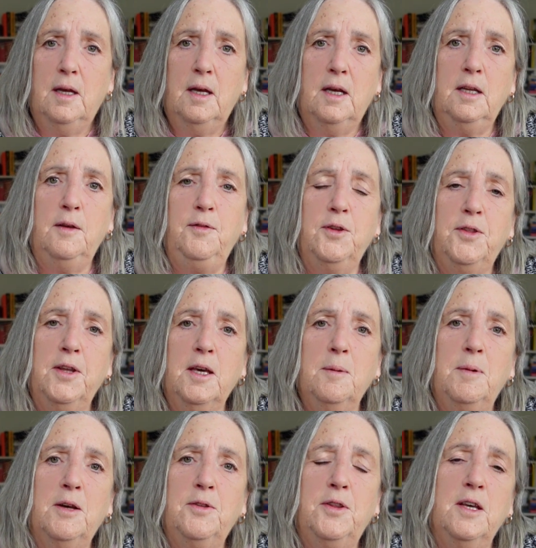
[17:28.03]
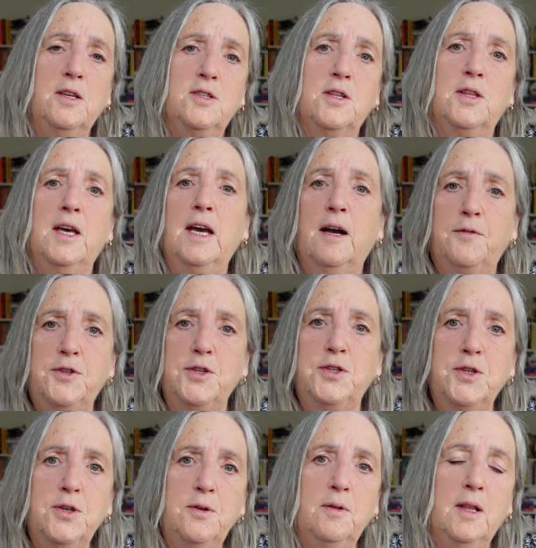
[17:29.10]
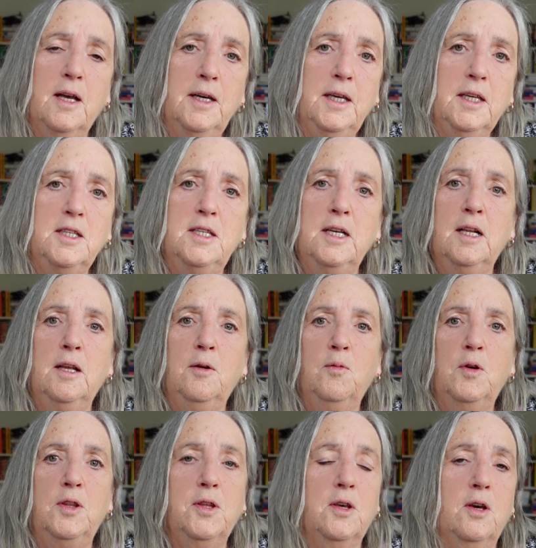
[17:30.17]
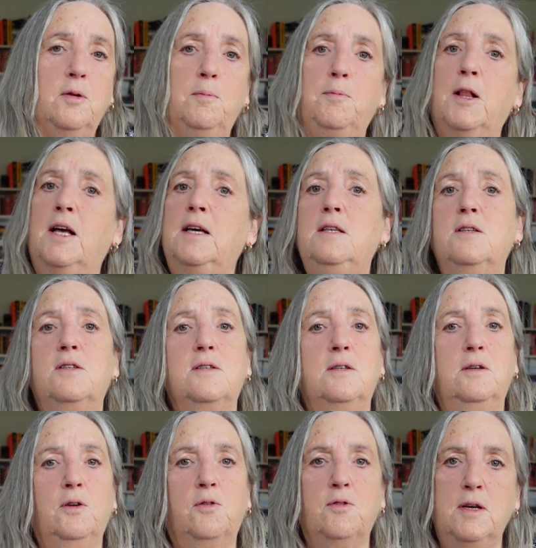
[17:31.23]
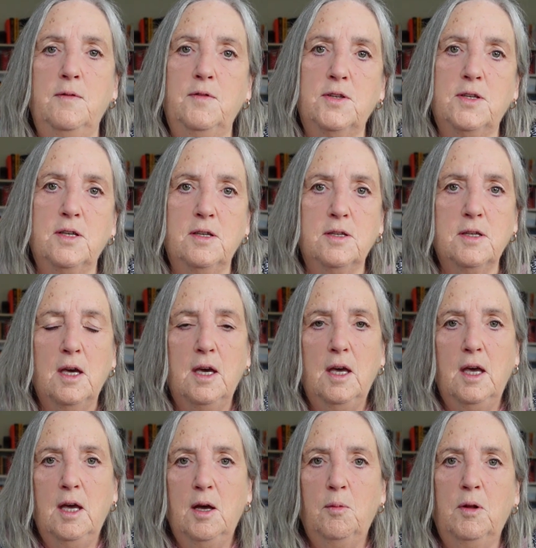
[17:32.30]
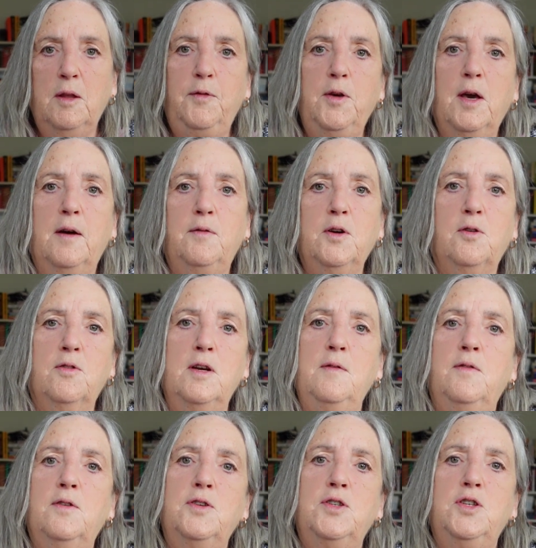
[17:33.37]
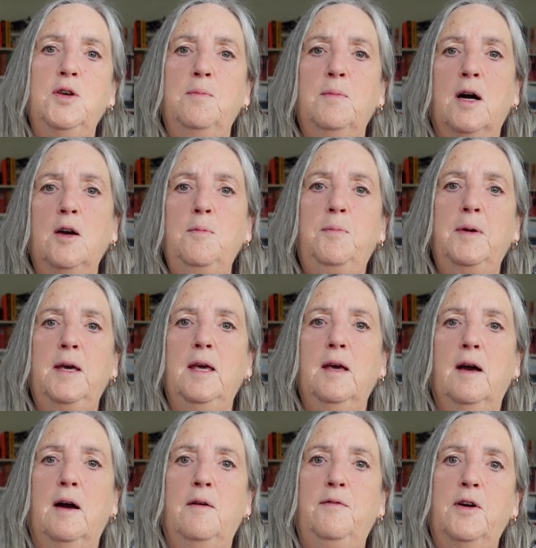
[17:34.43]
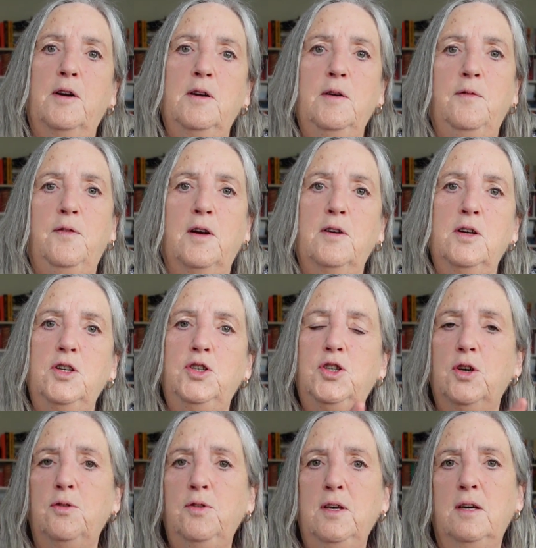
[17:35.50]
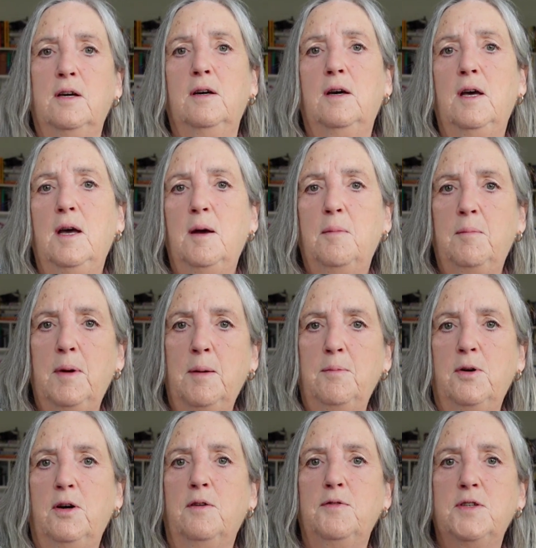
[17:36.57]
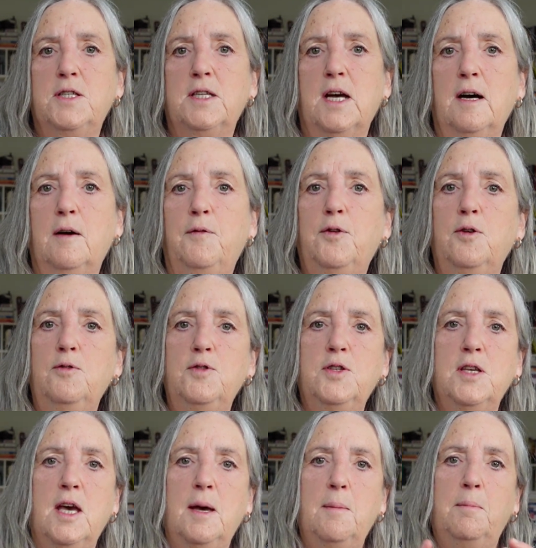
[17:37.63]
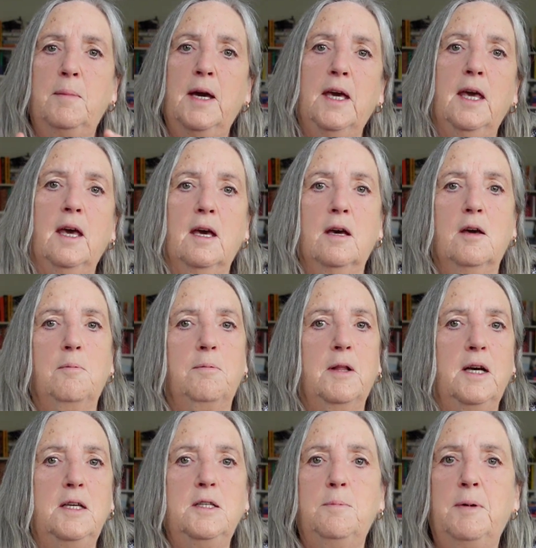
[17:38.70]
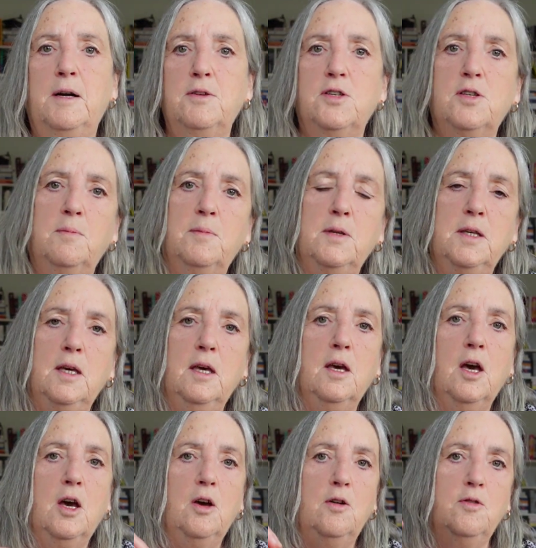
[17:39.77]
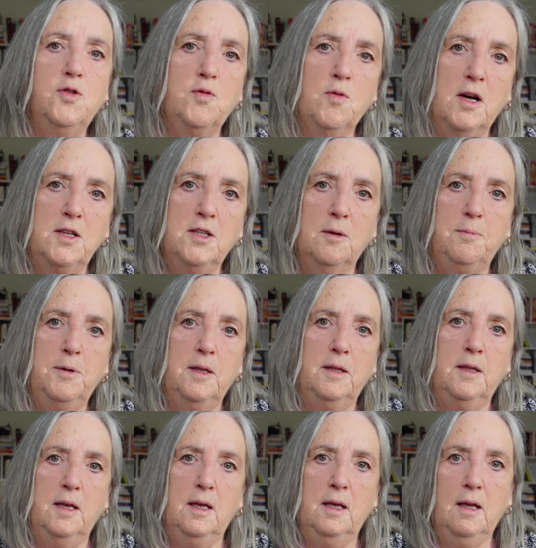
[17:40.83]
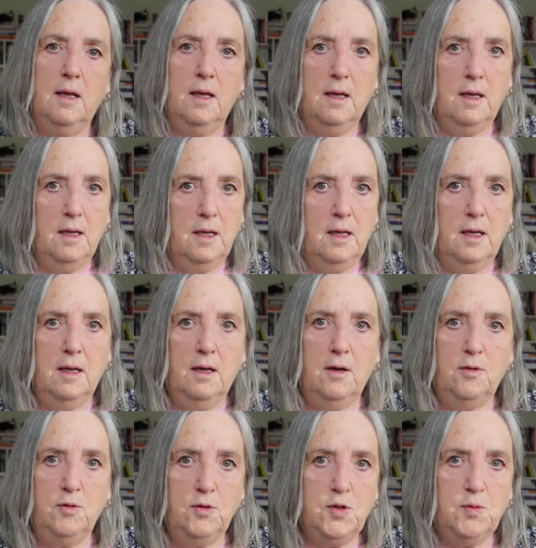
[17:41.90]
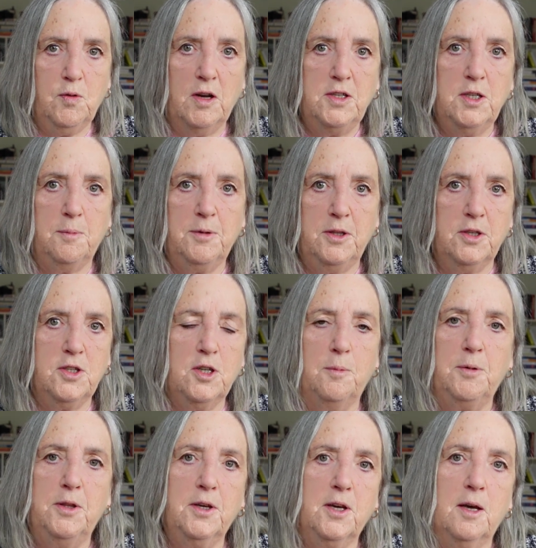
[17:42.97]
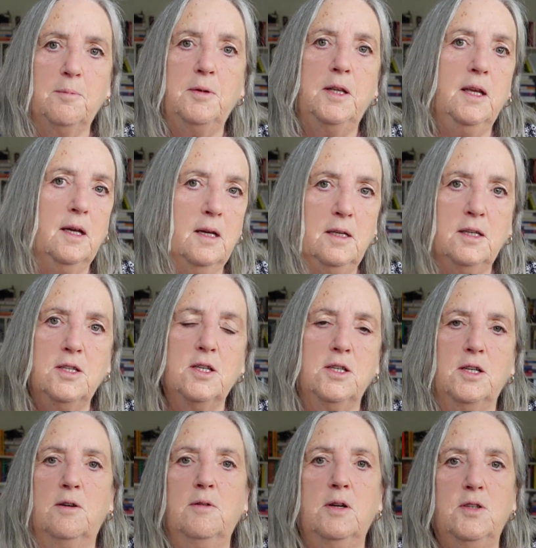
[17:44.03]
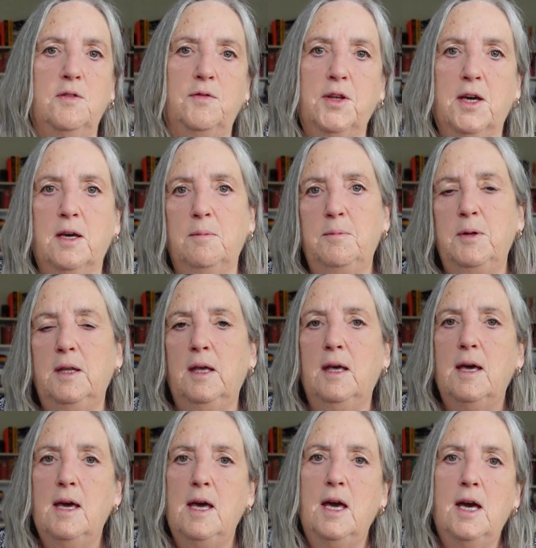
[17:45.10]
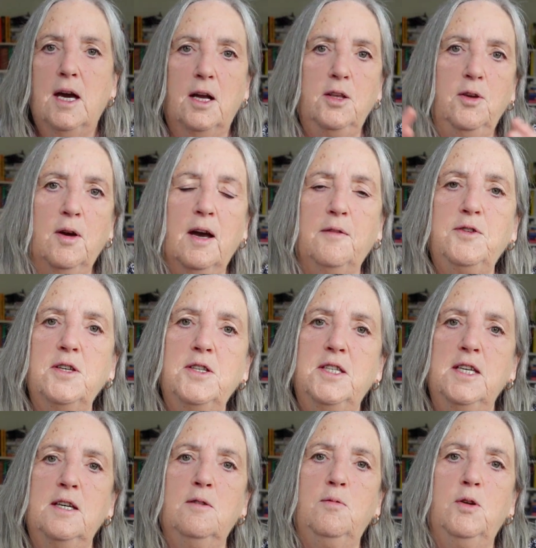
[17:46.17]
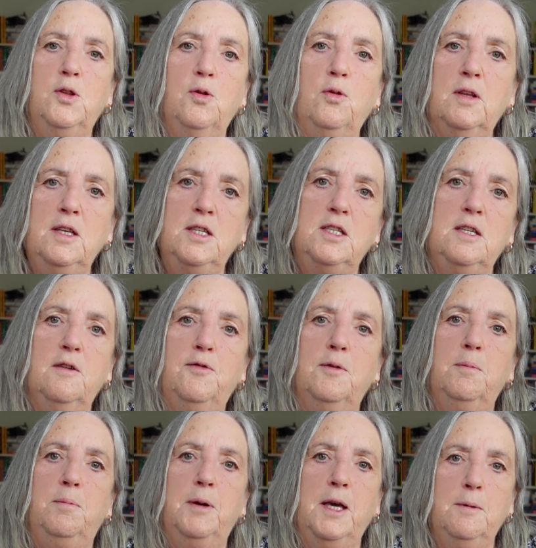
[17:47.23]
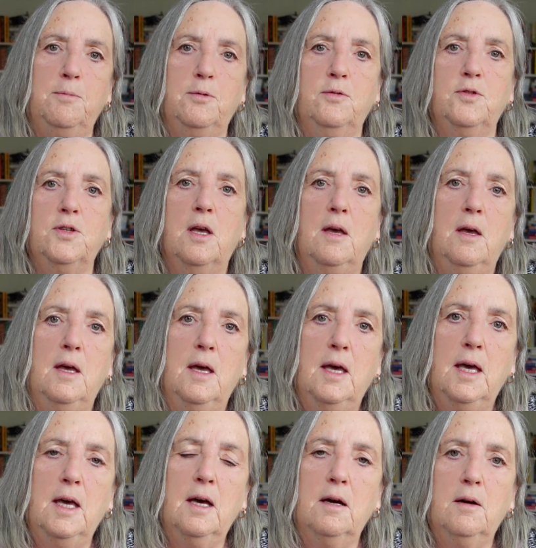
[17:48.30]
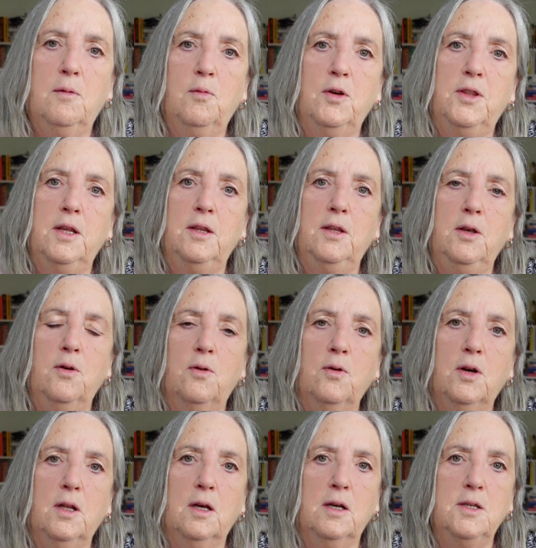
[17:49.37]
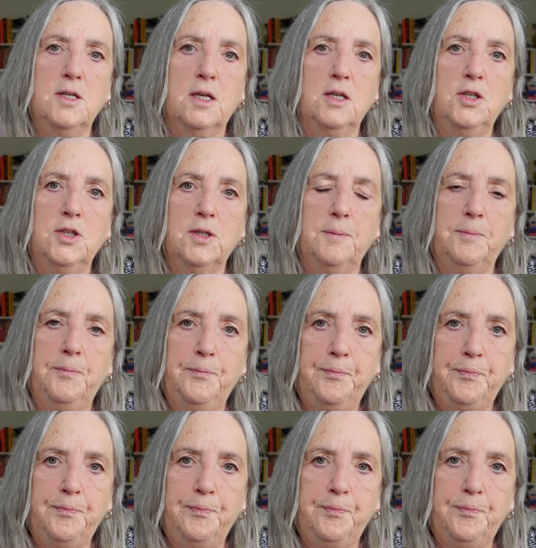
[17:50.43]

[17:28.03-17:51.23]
And if you think about things that they have to do, like dealing with complaints and grievances, well, if you have a grievance, you might be a very, very junior member of staff who's making a complaint about somebody who's right up at the top of the company and is a director of the company. And you have to deal with all these different peoples within the organization.